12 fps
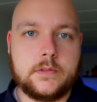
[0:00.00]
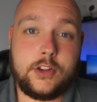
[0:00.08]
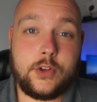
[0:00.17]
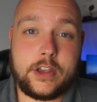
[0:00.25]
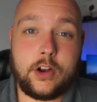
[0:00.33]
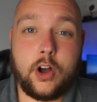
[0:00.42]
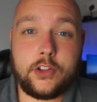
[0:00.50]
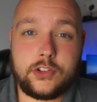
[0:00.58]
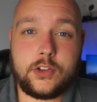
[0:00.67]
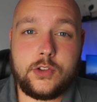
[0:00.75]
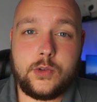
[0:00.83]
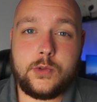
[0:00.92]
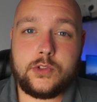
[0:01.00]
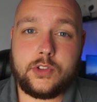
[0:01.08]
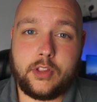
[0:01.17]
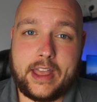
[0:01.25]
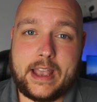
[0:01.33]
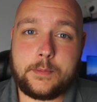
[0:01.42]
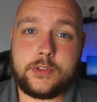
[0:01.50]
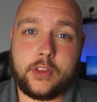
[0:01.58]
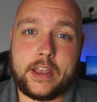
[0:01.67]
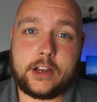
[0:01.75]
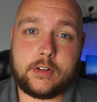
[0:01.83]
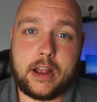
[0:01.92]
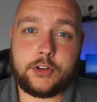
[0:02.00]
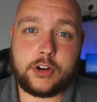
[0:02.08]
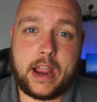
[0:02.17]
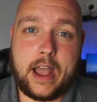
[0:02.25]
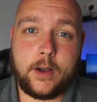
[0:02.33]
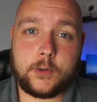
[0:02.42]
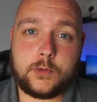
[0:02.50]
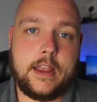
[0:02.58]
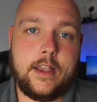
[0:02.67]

You can also use lamps laying around your house.